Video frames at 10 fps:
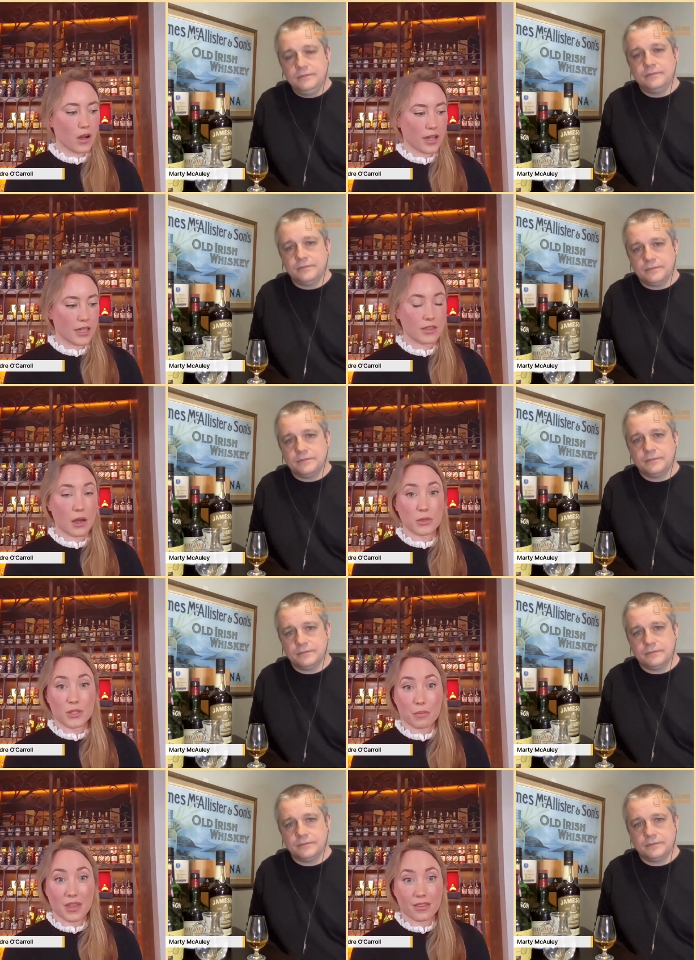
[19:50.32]
Speaker 1: I that was
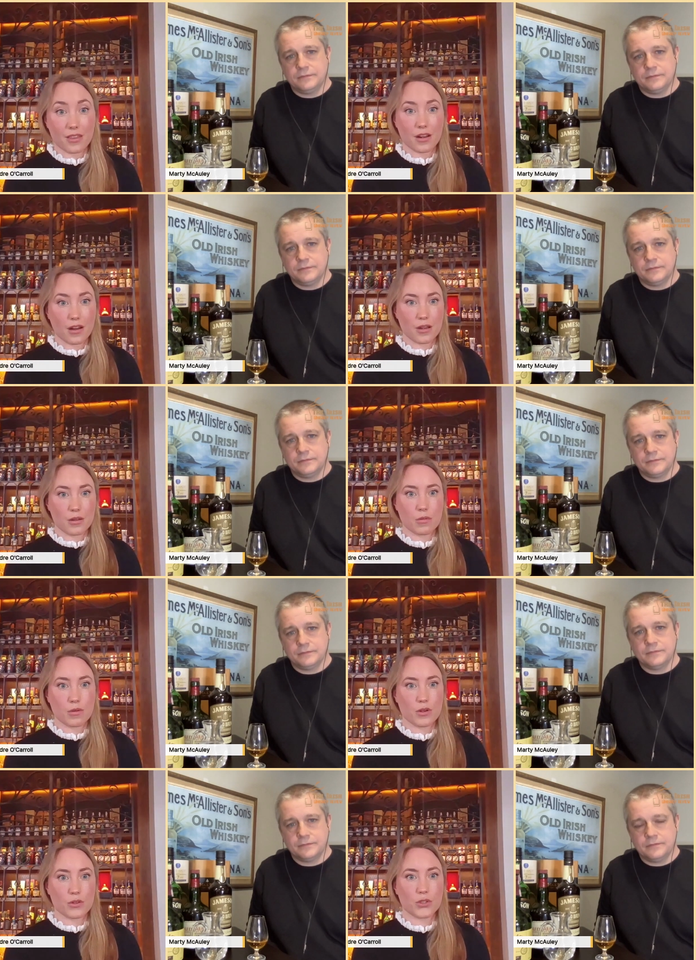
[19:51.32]
something that I
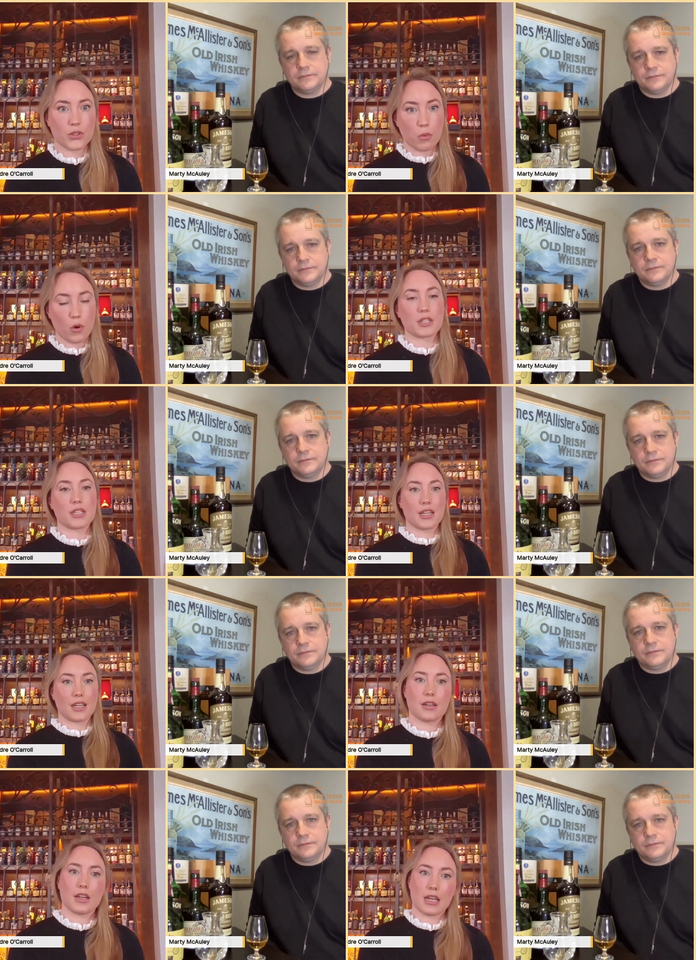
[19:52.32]
was supporting
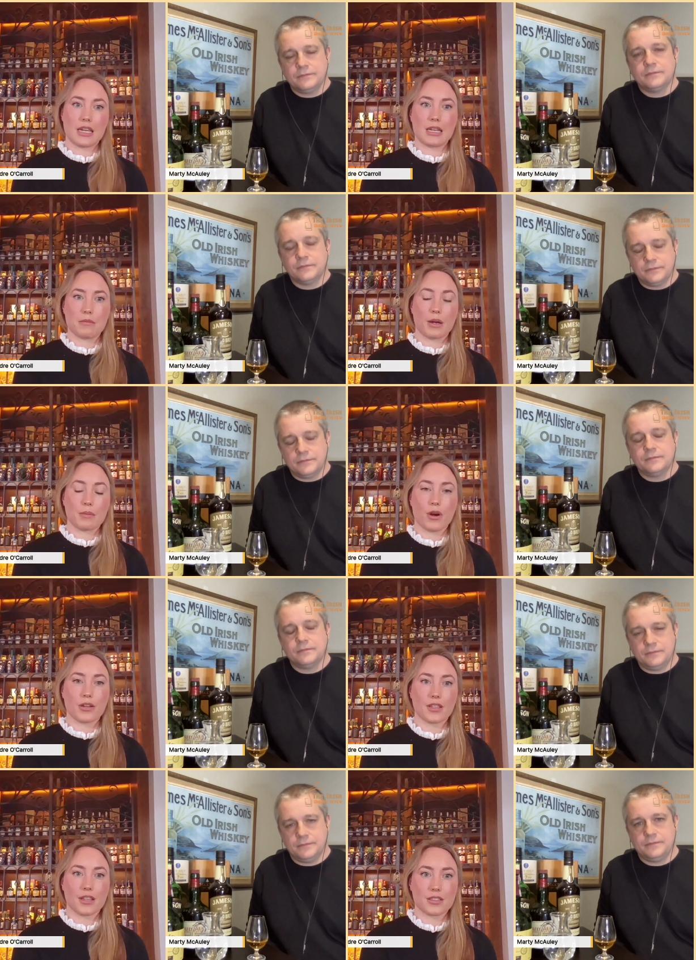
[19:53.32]
in in my
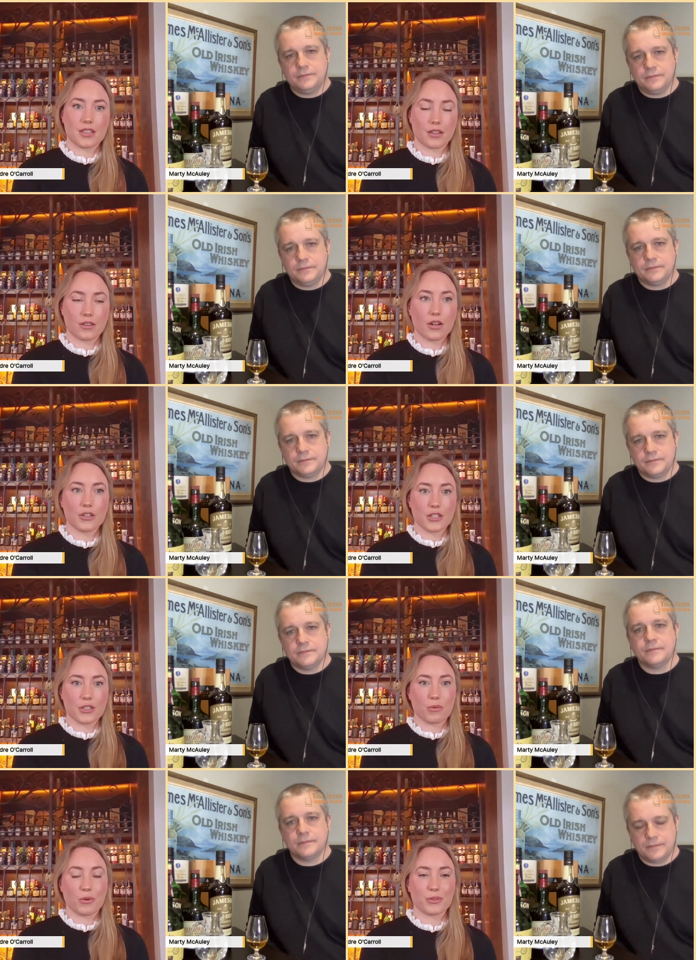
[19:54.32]
process
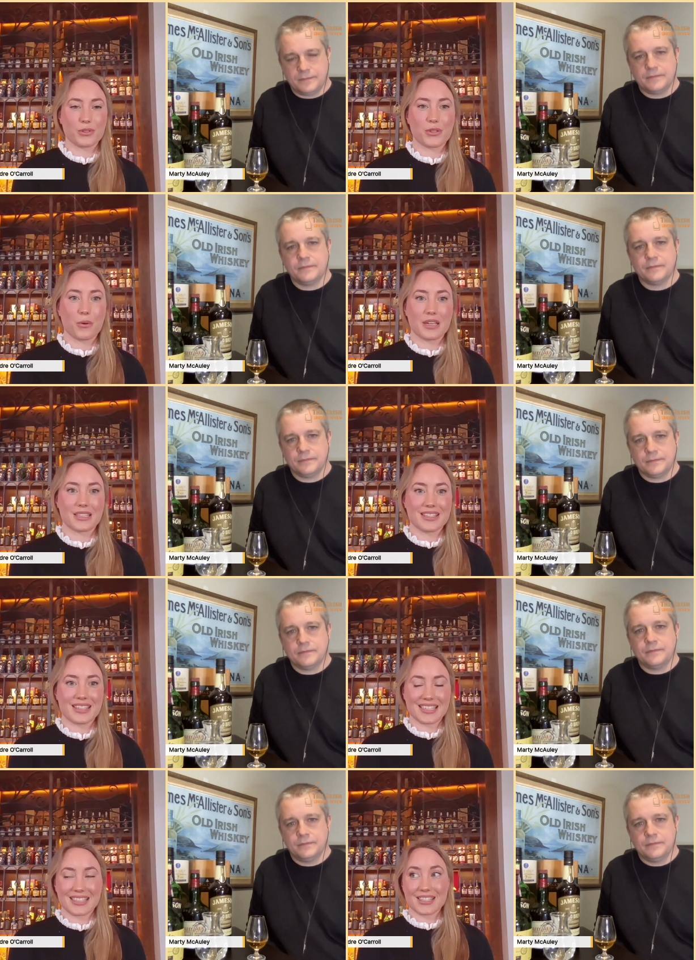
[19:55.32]
technologist role. So it's
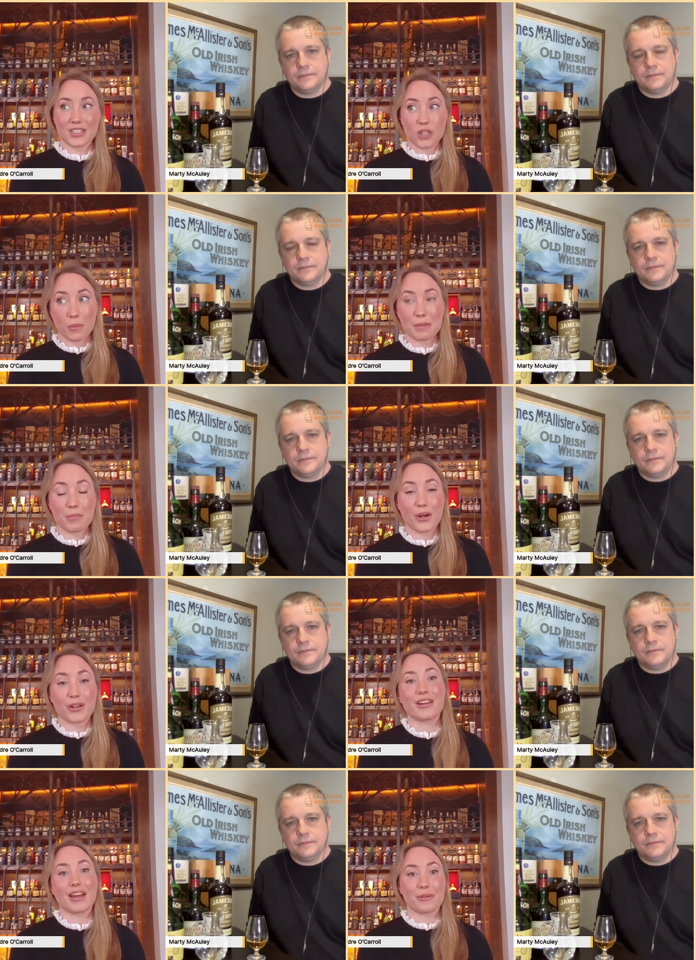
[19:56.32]
it's Tommy
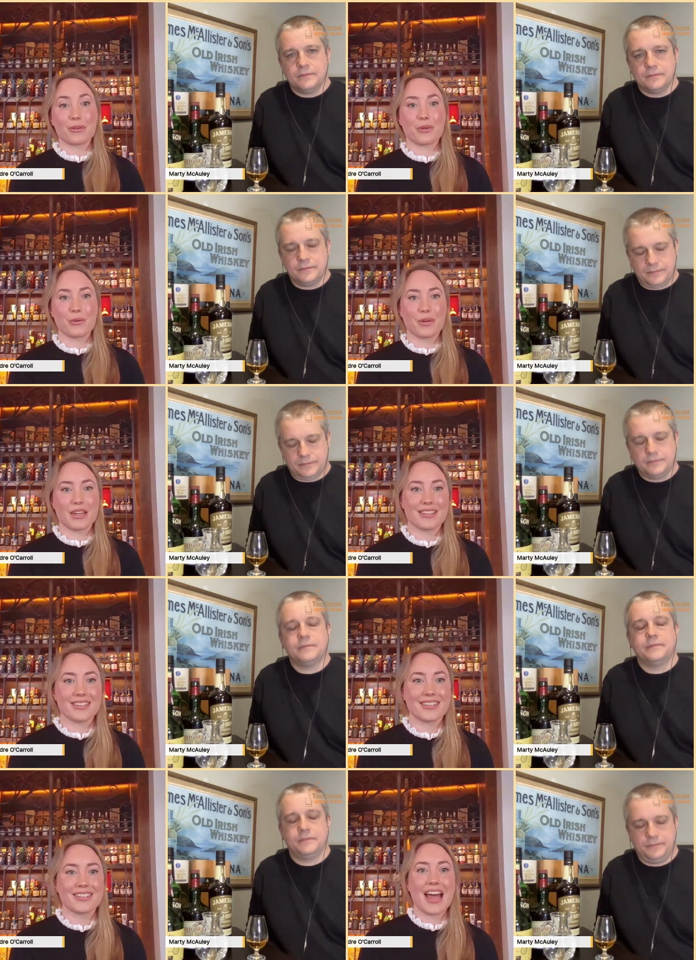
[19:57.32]
Byrne now who is
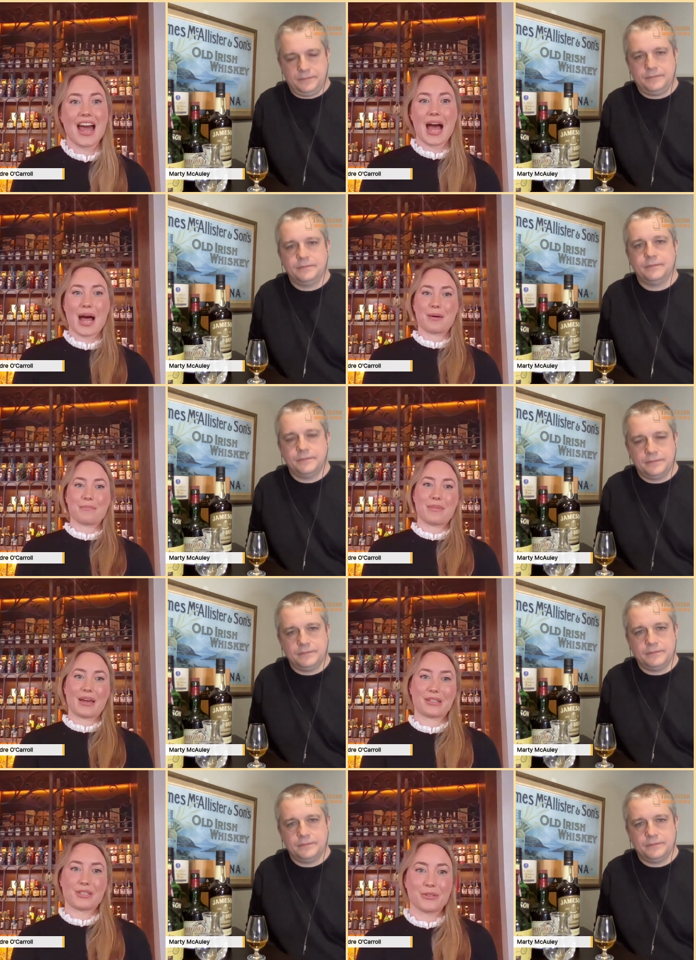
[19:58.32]
um,
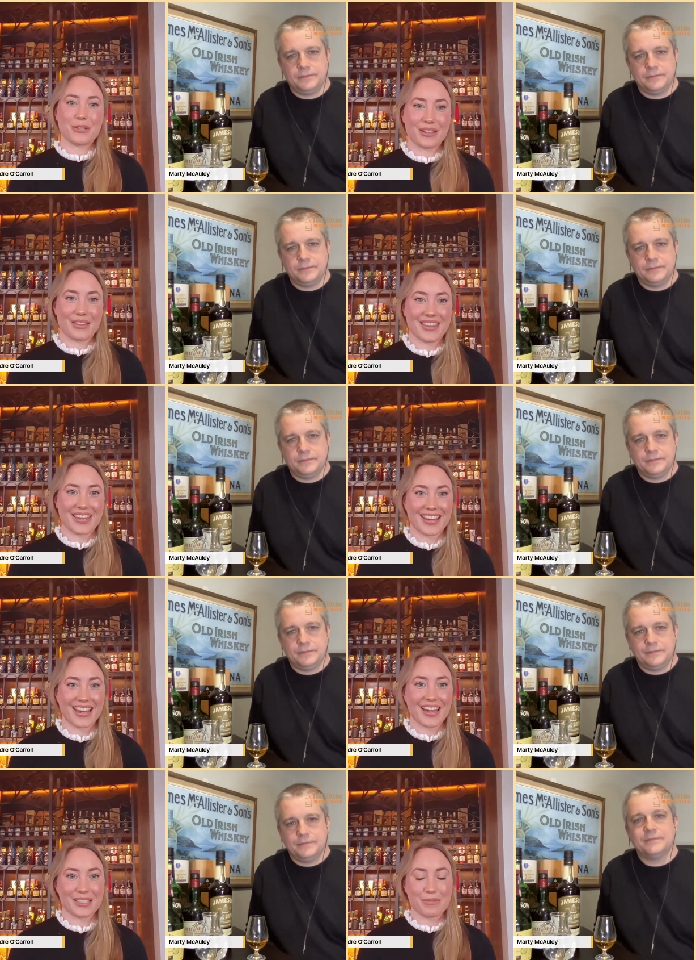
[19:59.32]
a tutor in the
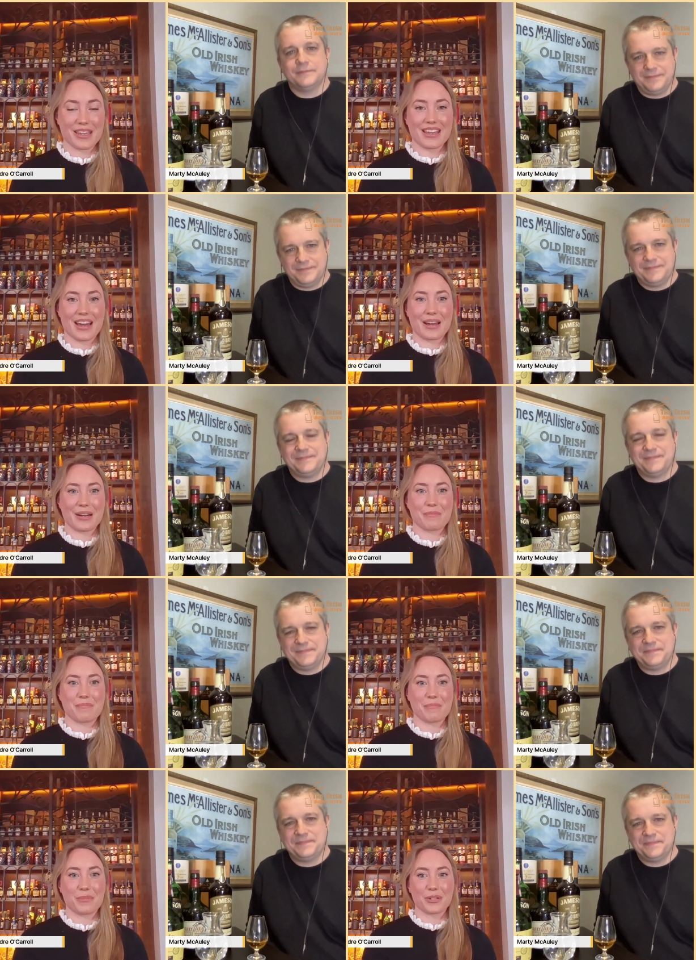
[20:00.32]
academy, um,
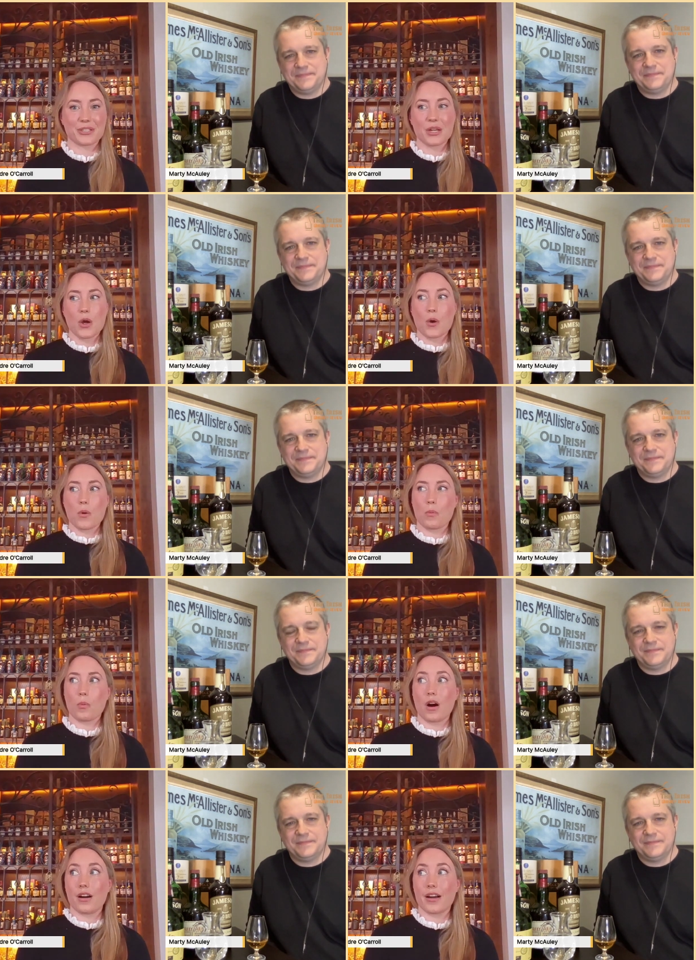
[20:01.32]
but
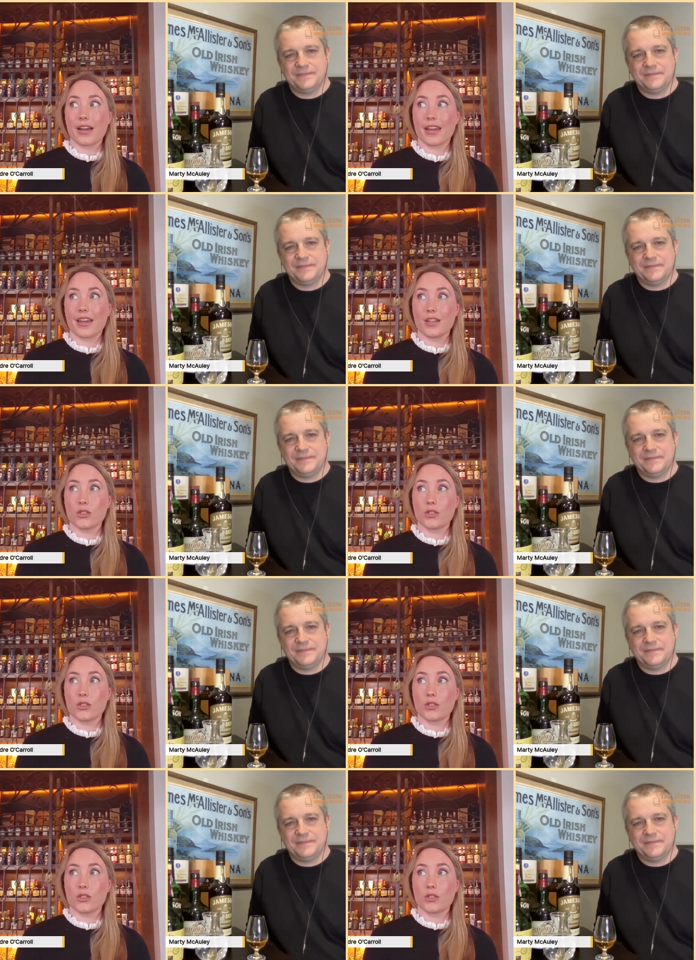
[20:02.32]
I